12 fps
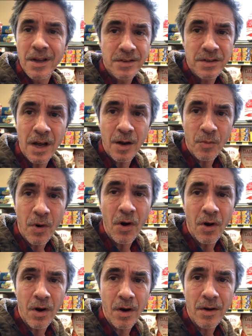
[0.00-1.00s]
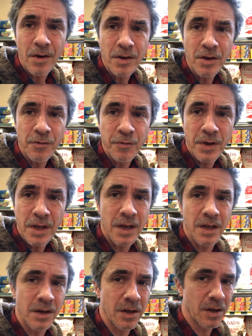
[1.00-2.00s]
it's not raw. You're
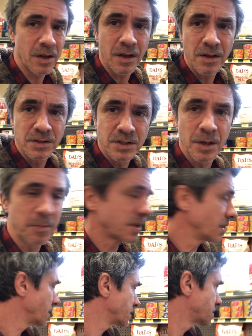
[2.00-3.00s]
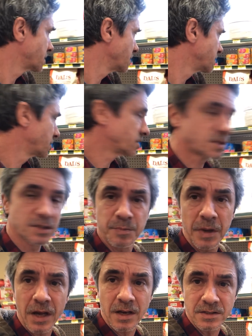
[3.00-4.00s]
feeding something that's just as
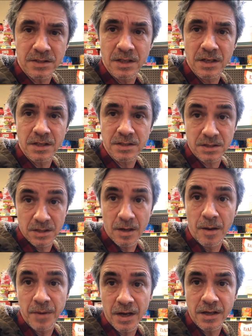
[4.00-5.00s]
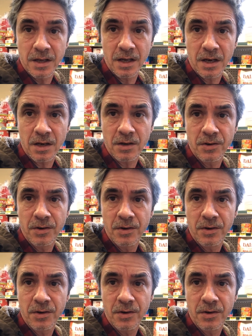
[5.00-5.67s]
bad as this. I'm not kidding.